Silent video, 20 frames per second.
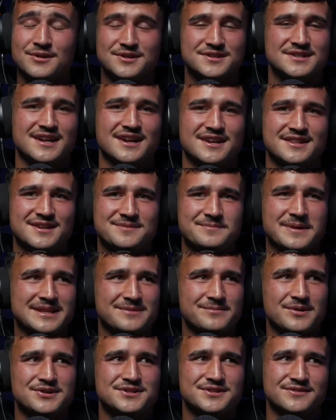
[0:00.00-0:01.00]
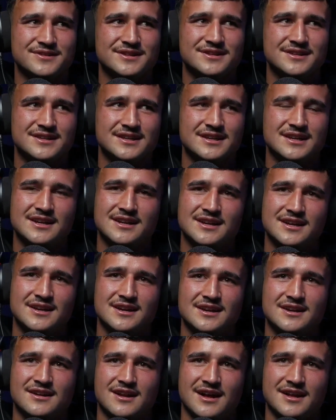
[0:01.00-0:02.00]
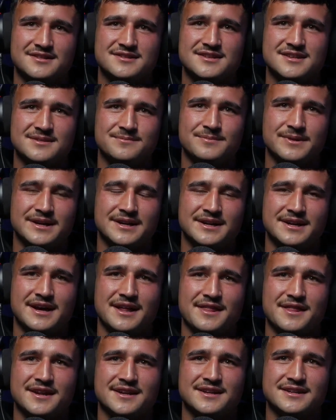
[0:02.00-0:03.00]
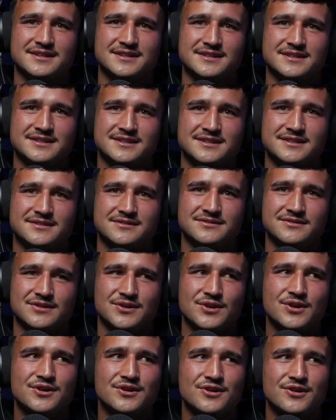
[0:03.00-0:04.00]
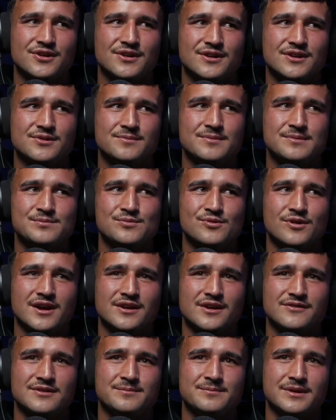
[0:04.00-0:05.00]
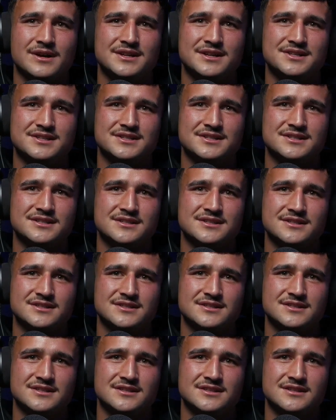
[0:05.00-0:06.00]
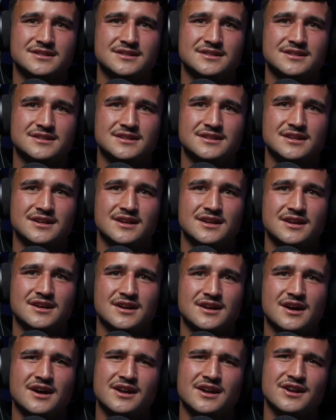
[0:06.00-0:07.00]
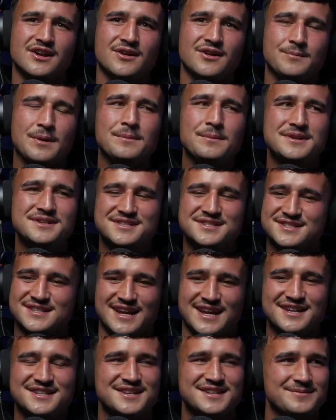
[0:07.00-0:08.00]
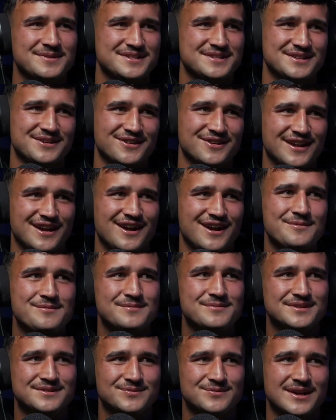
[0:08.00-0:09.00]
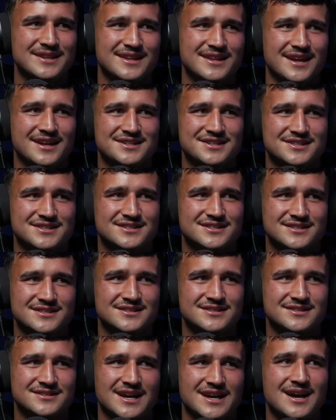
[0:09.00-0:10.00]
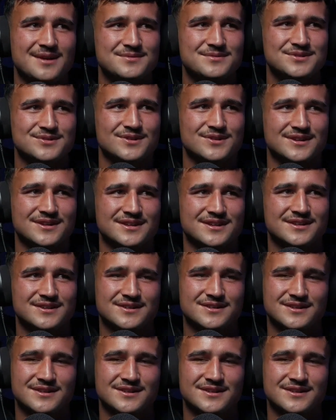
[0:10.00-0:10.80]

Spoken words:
not saying I didn't make the most of it. I did, but I think I could have got a little bit more out of it by just, I don't know, probably just saying something to someone. Like I remember one day Tom sort of